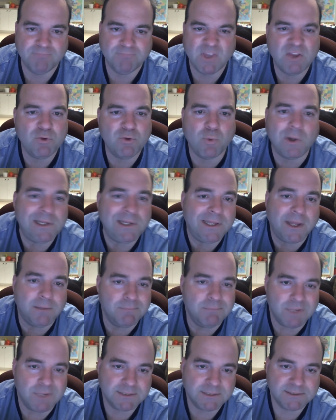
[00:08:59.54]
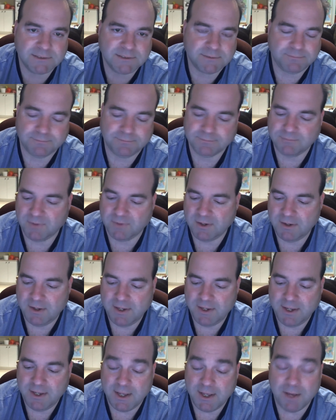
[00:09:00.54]
$29.
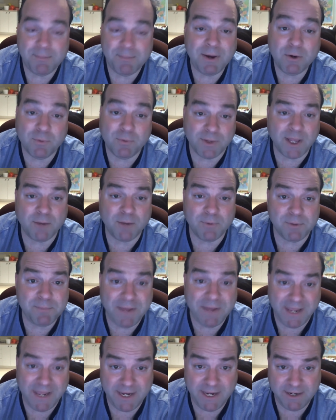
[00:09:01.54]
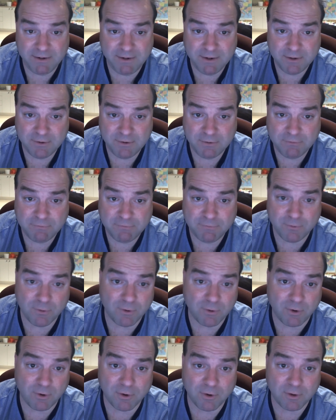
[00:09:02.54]
About what I would pay
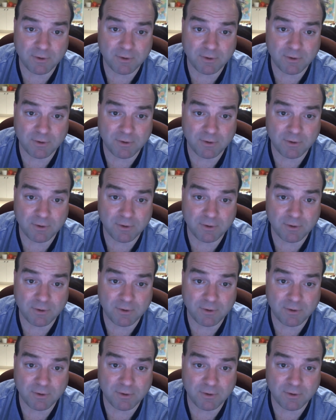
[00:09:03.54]
for,